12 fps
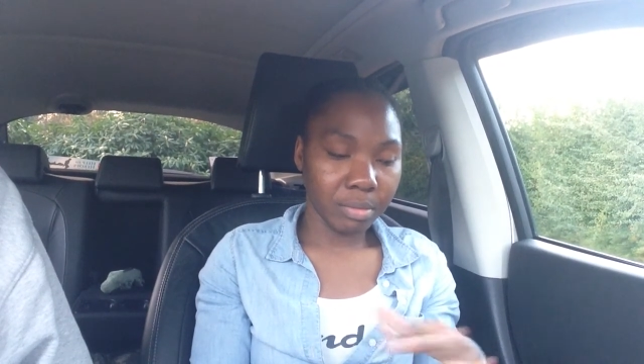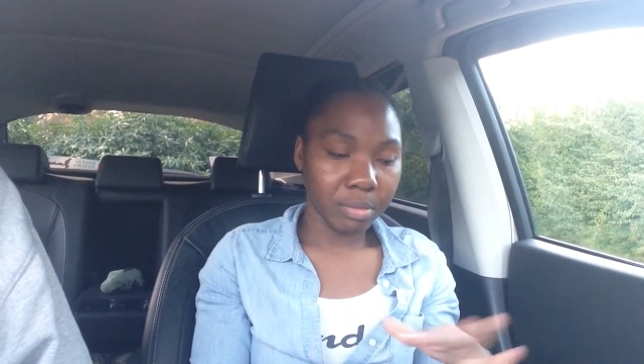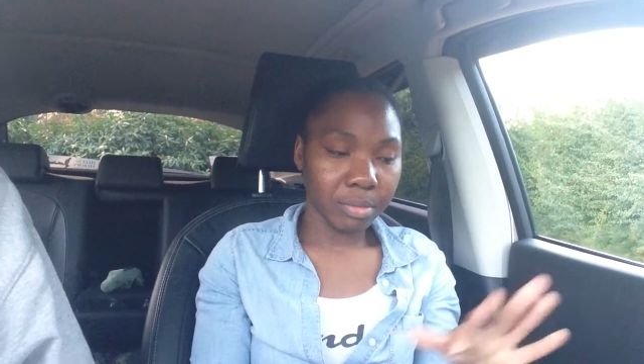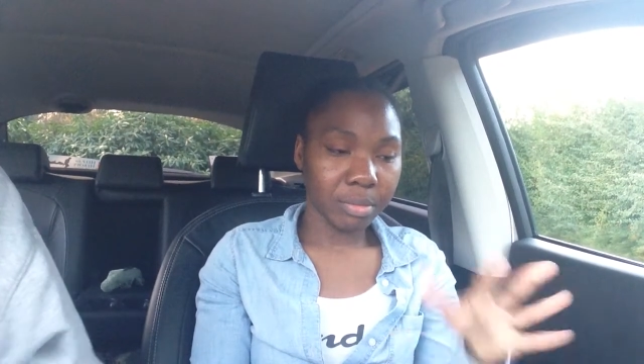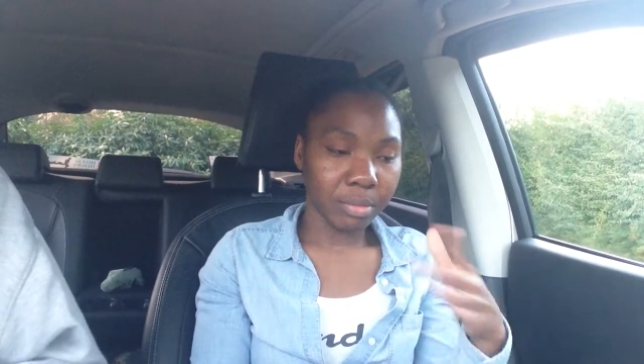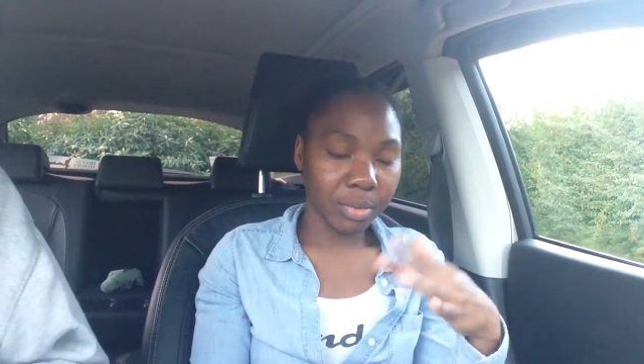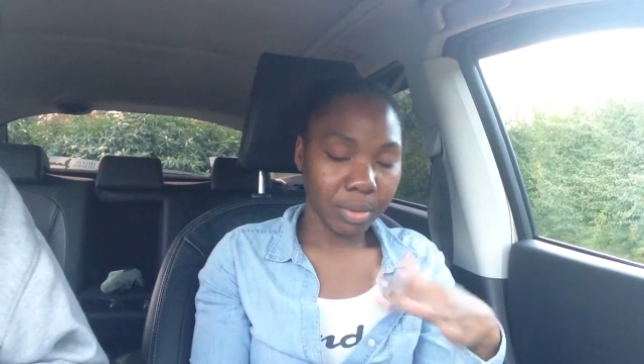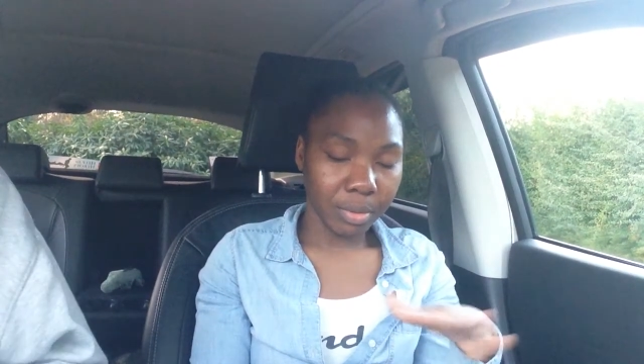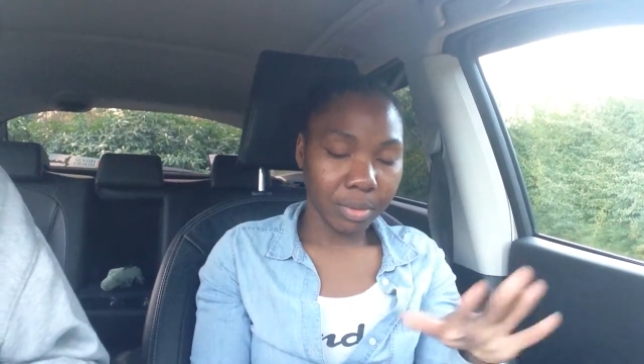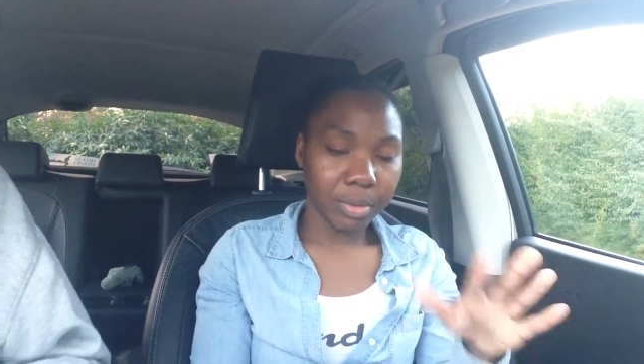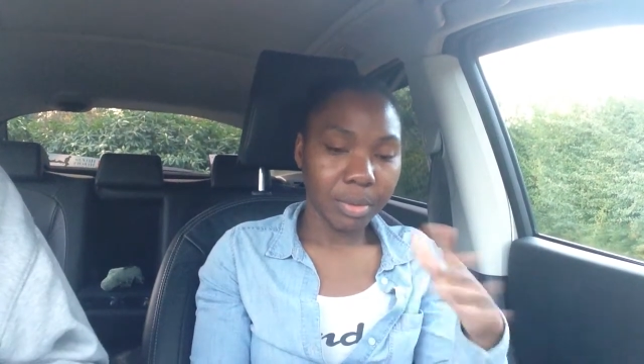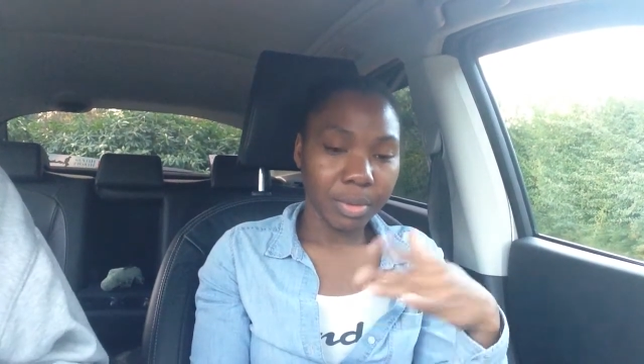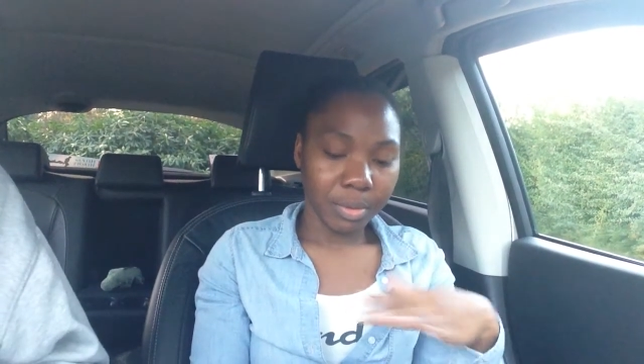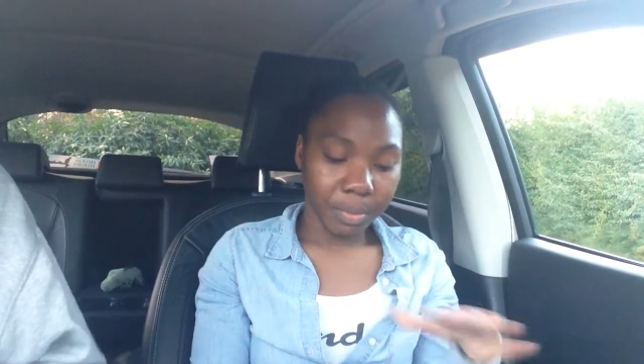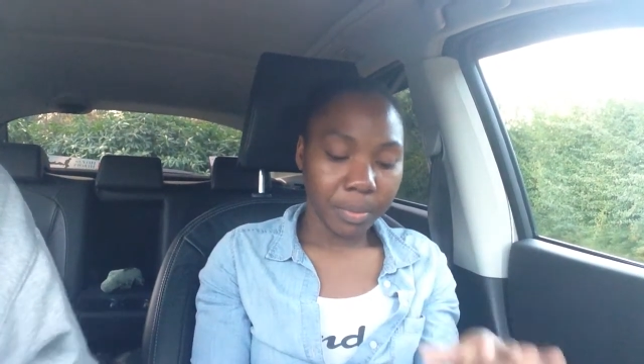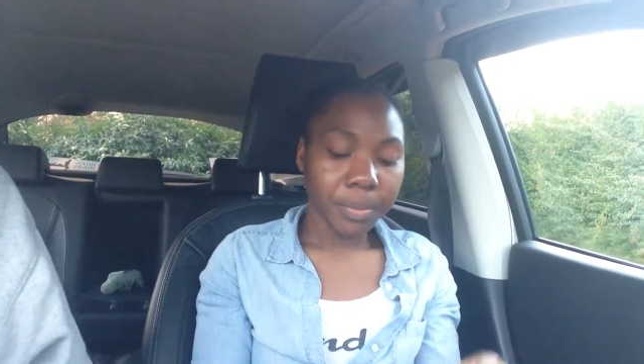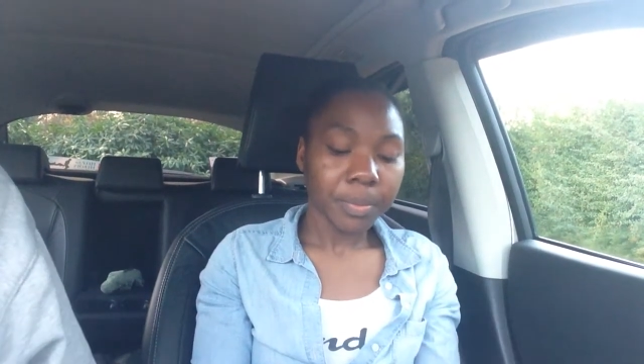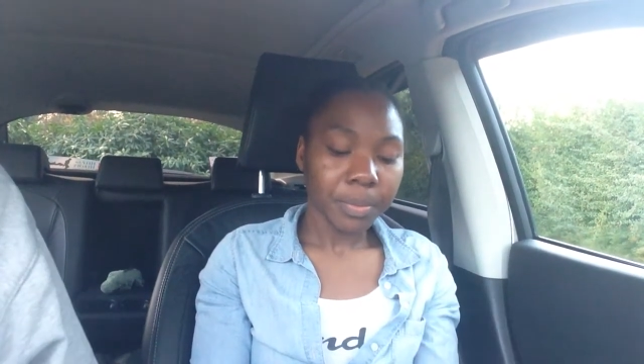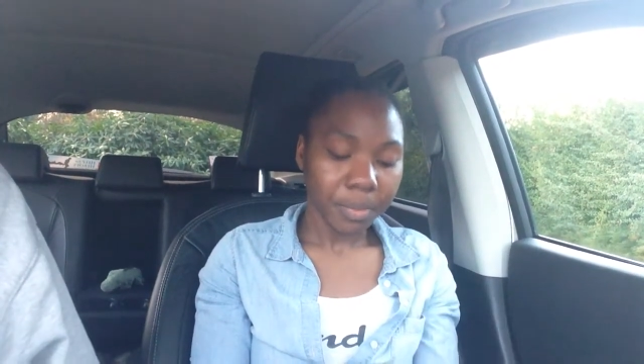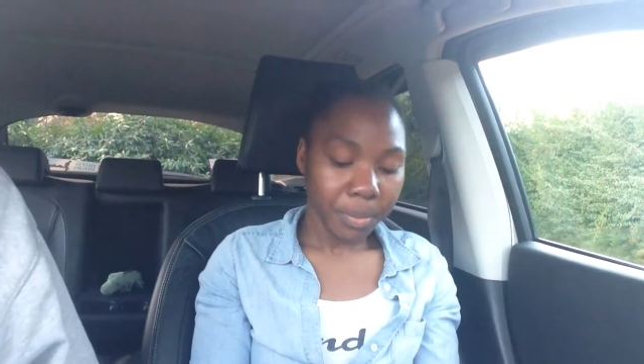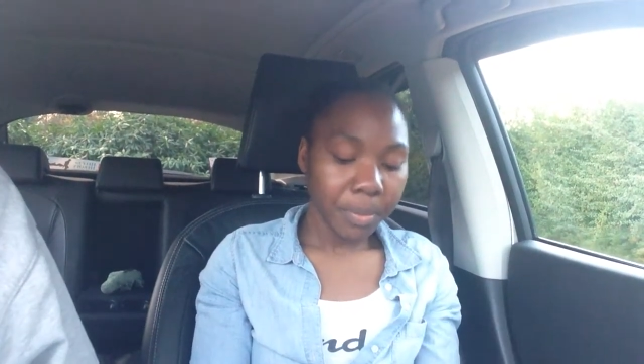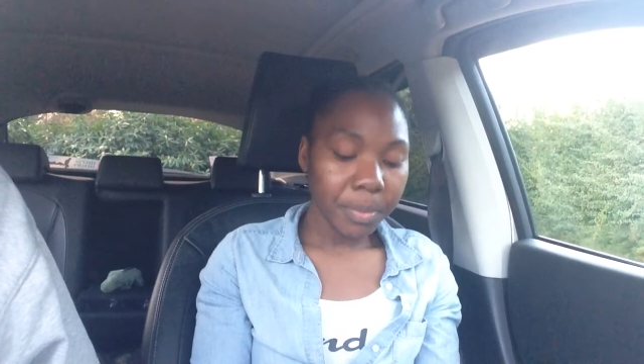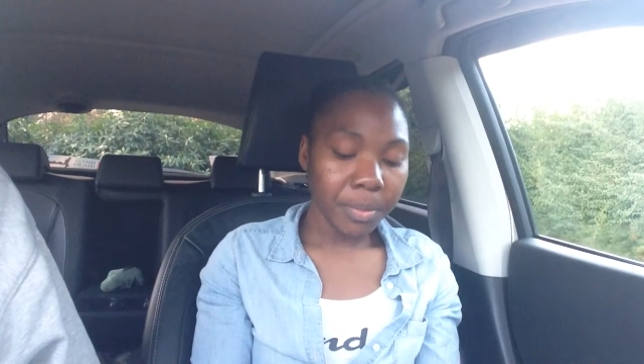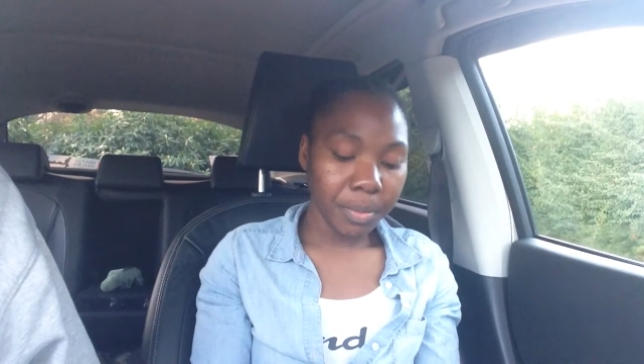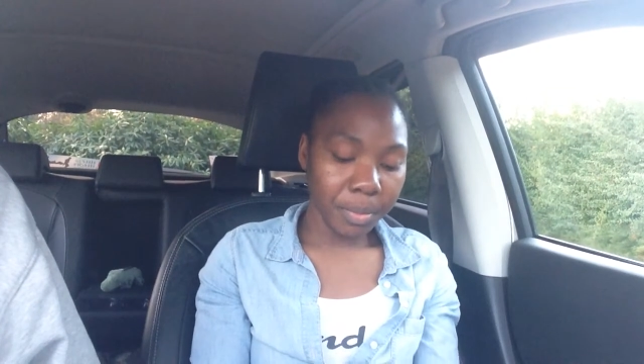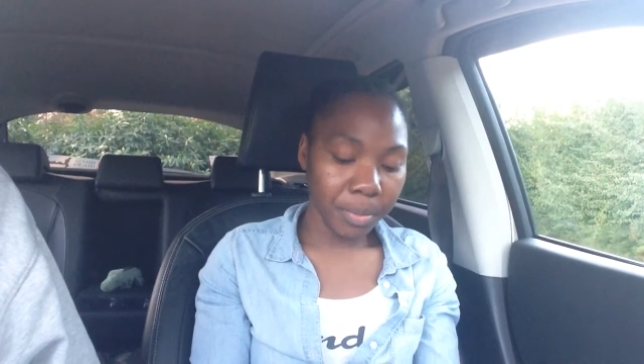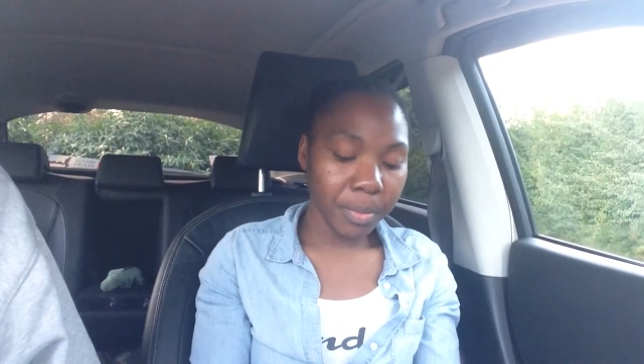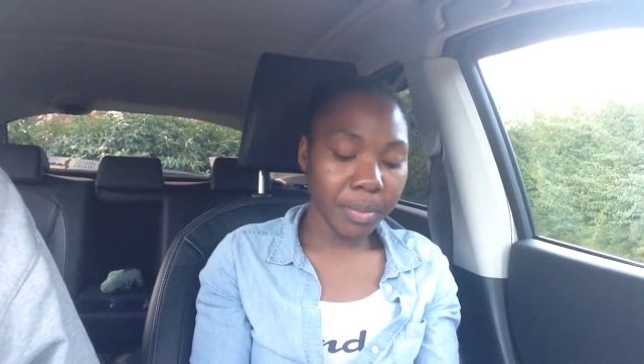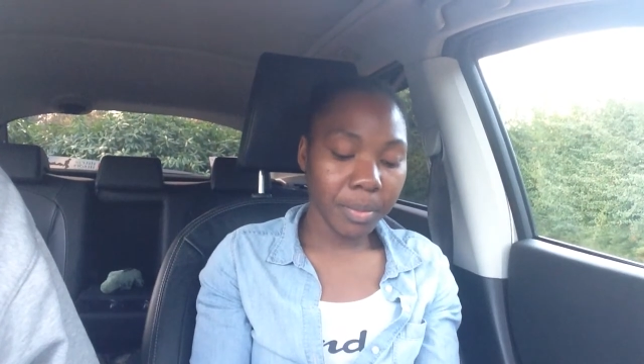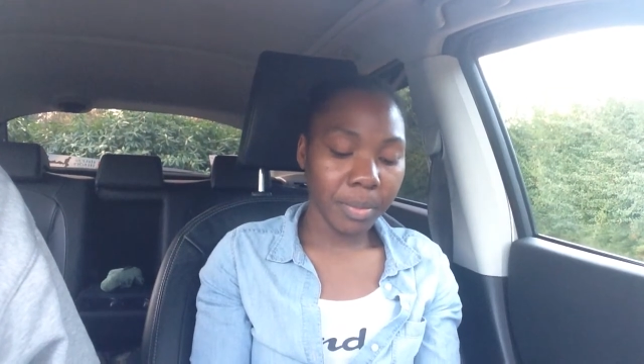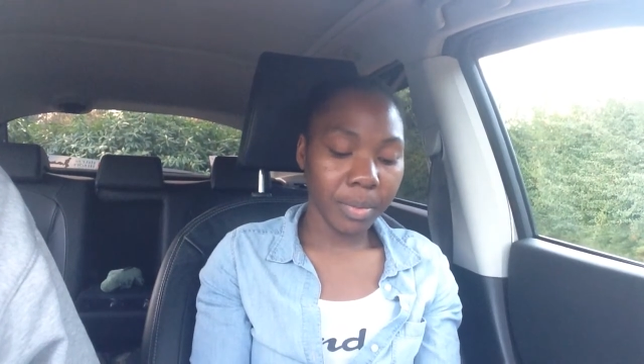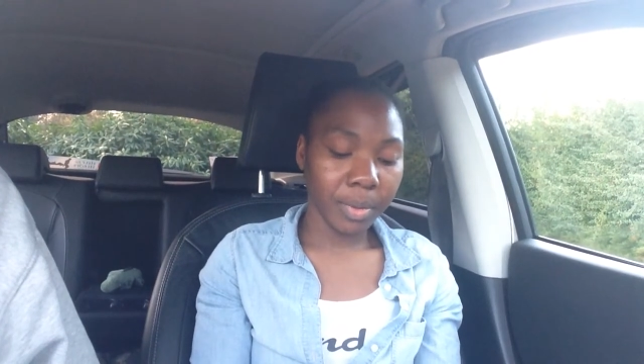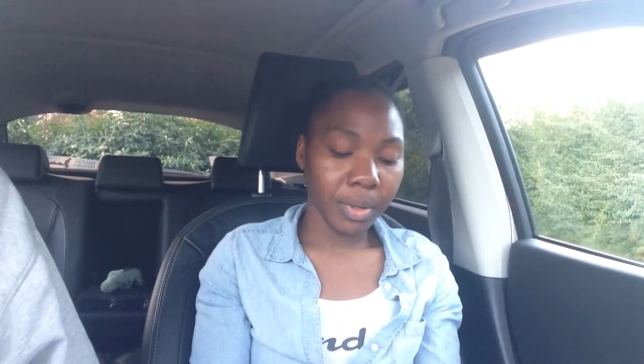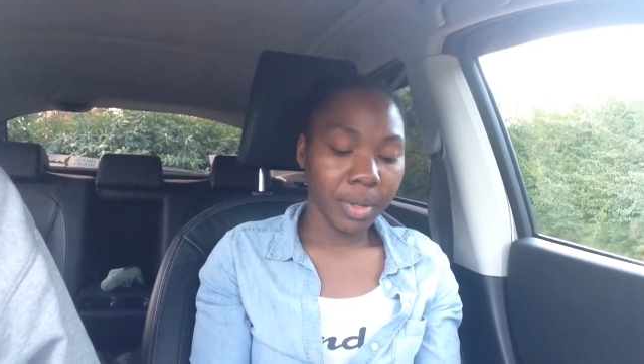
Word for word: you, you, settled down a bit. Yeah. Mm-hmm. Okay.